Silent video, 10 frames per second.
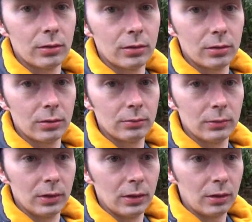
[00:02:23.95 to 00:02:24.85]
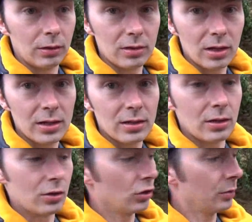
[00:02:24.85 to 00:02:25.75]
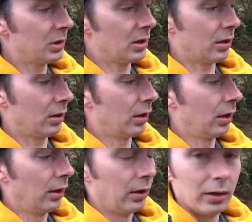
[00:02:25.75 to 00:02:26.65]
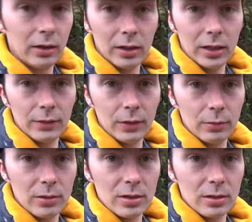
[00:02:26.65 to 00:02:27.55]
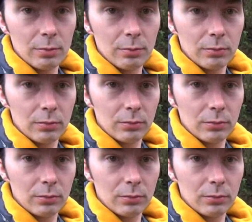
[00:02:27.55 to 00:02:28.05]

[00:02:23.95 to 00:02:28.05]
or on Titan, Jupiter. And if it was